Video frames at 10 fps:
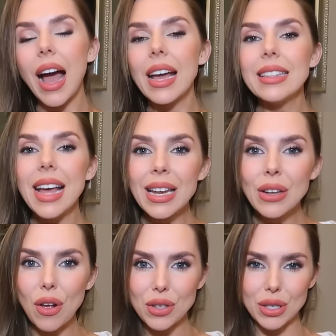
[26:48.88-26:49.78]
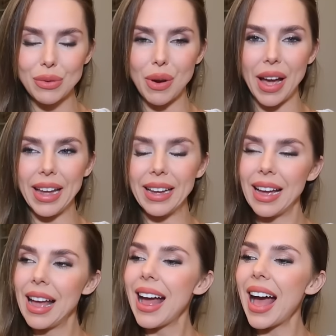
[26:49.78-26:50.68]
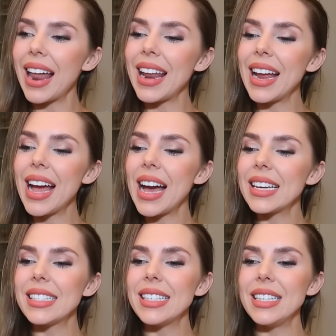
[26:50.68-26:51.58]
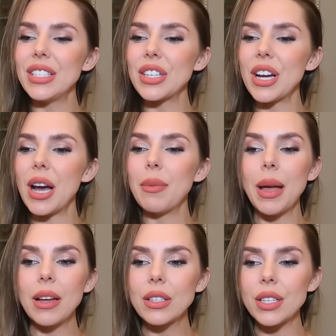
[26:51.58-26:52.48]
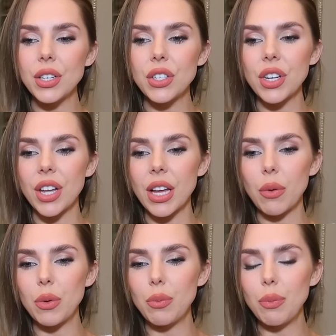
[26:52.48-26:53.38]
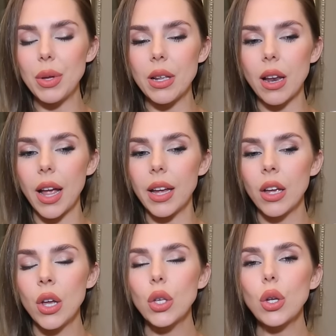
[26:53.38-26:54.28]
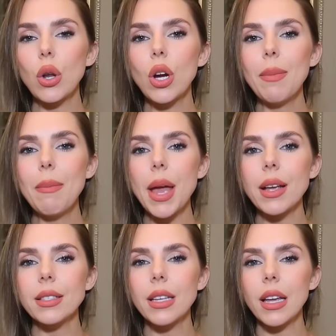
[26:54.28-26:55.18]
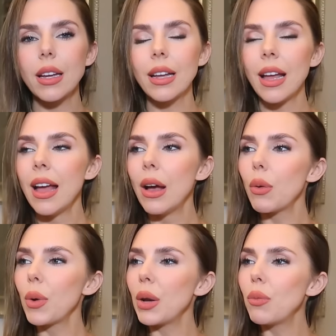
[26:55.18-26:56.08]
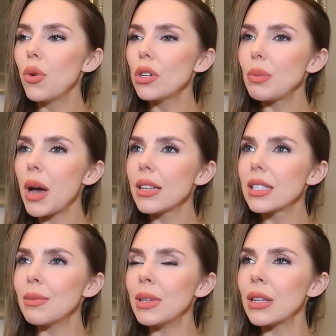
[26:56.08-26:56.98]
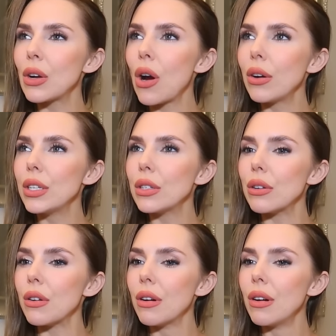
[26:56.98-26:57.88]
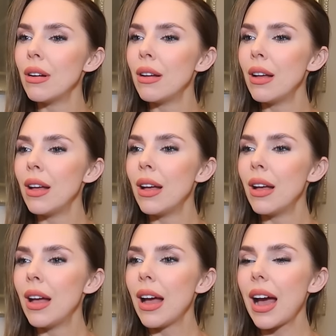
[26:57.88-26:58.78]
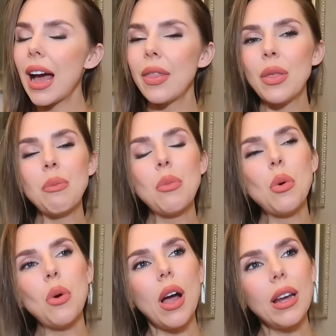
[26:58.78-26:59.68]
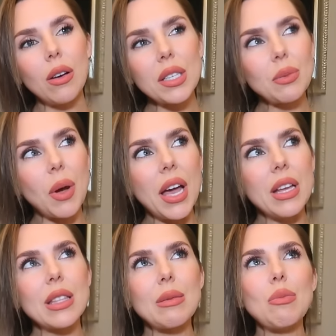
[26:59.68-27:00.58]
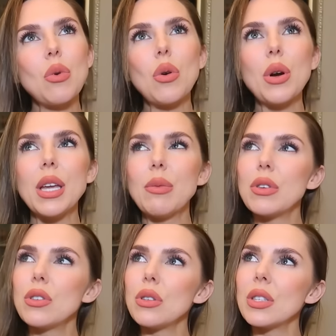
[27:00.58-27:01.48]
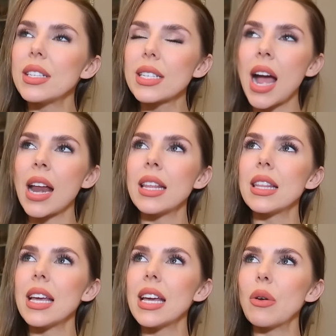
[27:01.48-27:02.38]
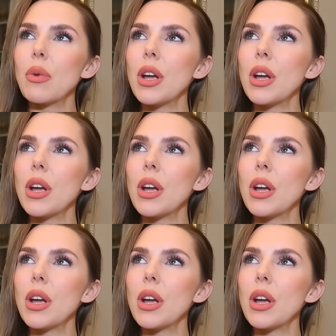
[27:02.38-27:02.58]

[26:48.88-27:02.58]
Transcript: I then lost the weight. And I had a teacher, a male teacher, that would be like, you look amazing. When I walked past him in the corridor, and the more I lost weight, the more he would do this kind of thing